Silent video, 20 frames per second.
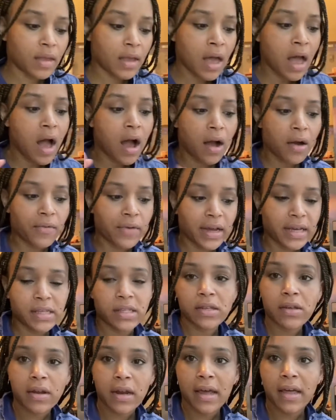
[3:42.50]
all right,
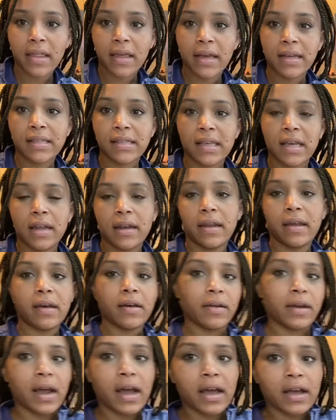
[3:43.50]
so now that I sat
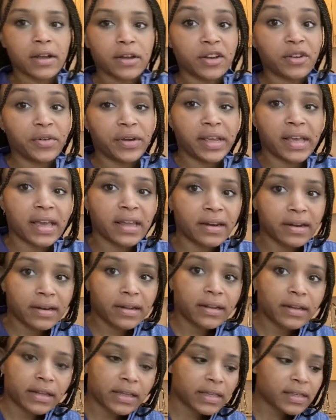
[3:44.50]
down, I created a
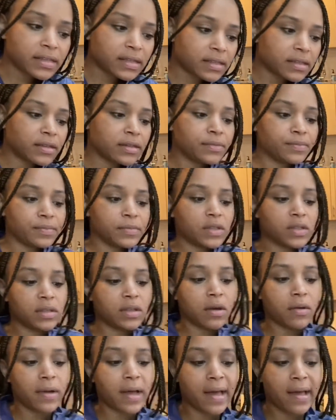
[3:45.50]
list.
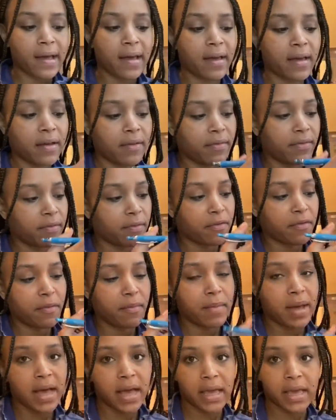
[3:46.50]
So I have
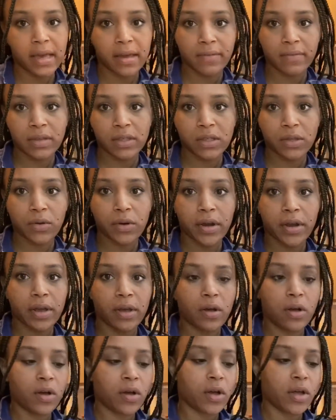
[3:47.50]
my inventory
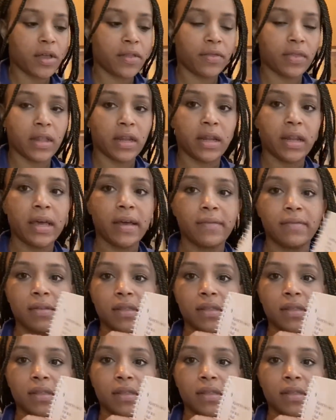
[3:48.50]
on the left,